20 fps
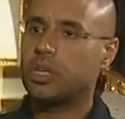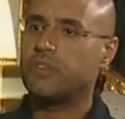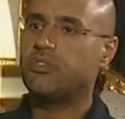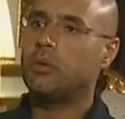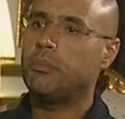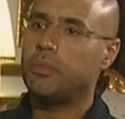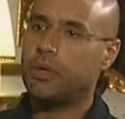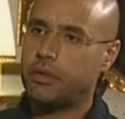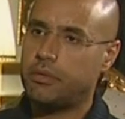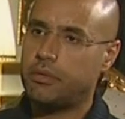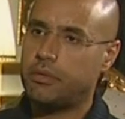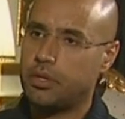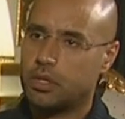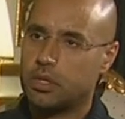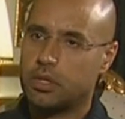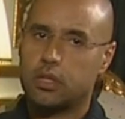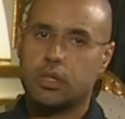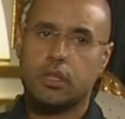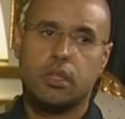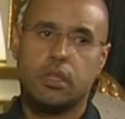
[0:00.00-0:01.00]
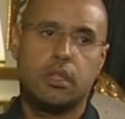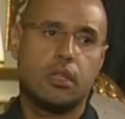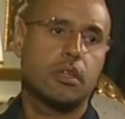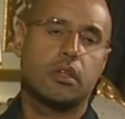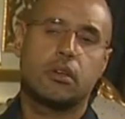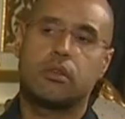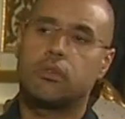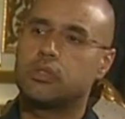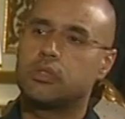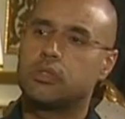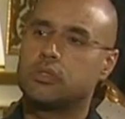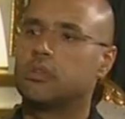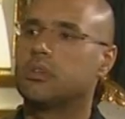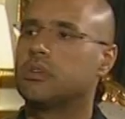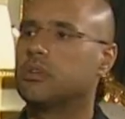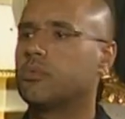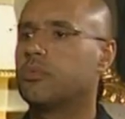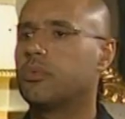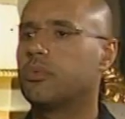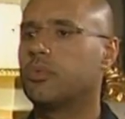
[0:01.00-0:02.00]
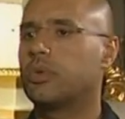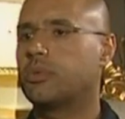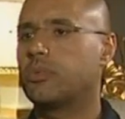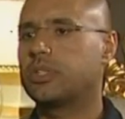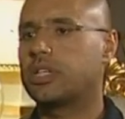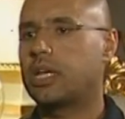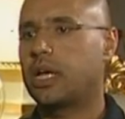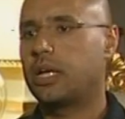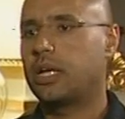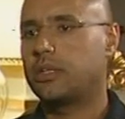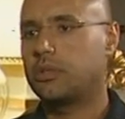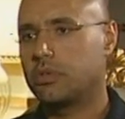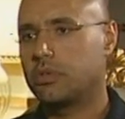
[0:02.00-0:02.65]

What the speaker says: immunity. So, what can I do?